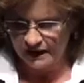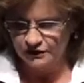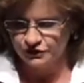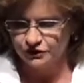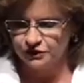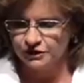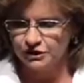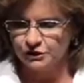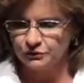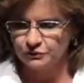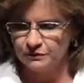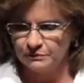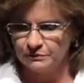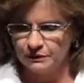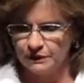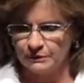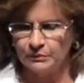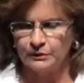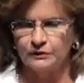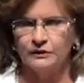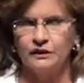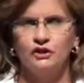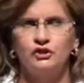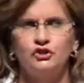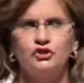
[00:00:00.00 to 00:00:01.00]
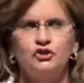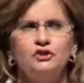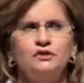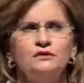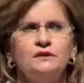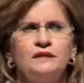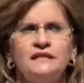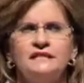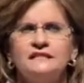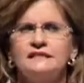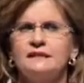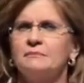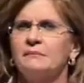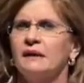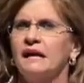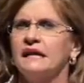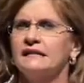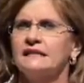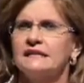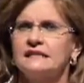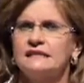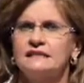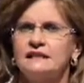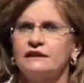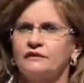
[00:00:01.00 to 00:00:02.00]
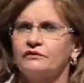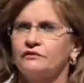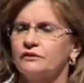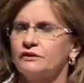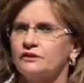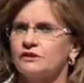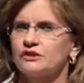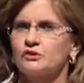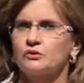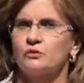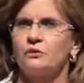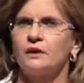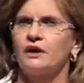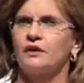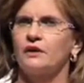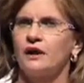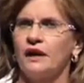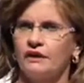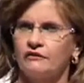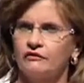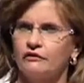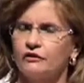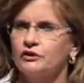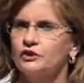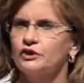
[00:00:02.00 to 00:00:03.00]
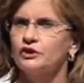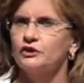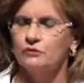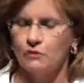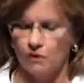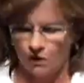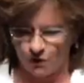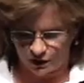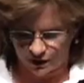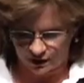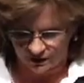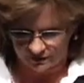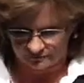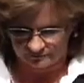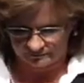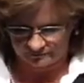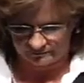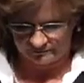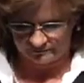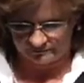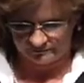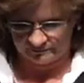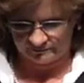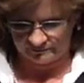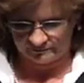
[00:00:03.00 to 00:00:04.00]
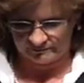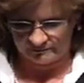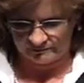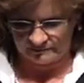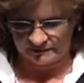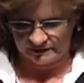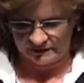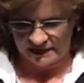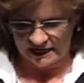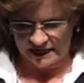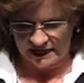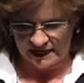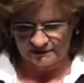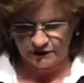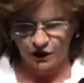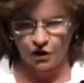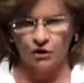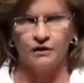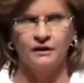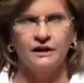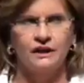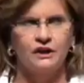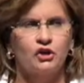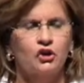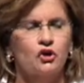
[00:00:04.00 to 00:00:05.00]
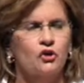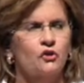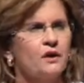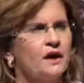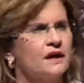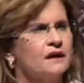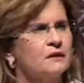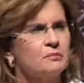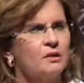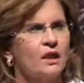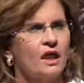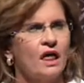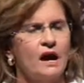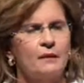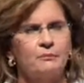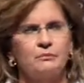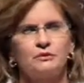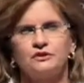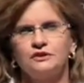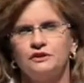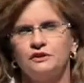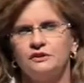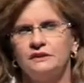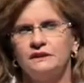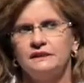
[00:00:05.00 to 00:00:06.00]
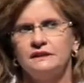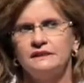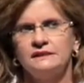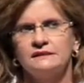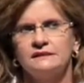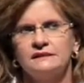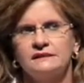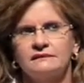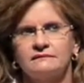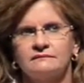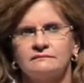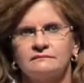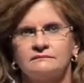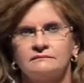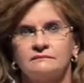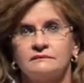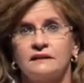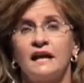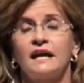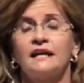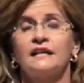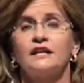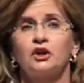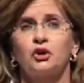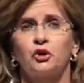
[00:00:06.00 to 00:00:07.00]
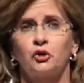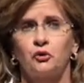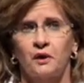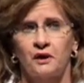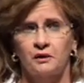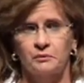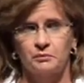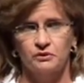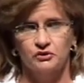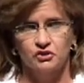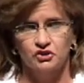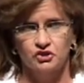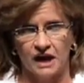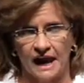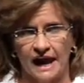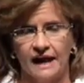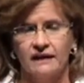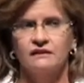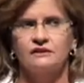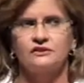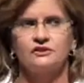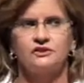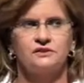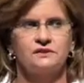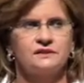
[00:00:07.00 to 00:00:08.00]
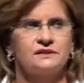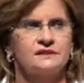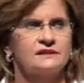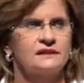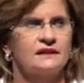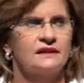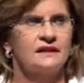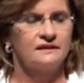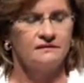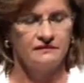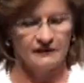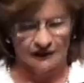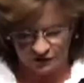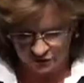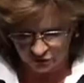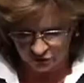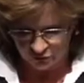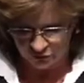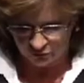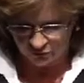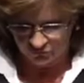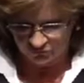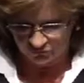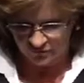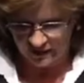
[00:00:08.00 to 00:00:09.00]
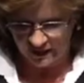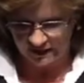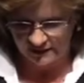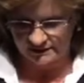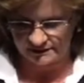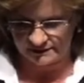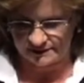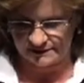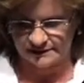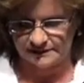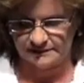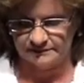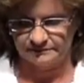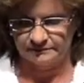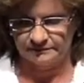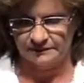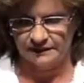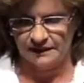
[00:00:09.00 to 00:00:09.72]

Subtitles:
Just remember that you need to make a difference wherever you are. And there are incredible opportunities and incredible challenges that you will face.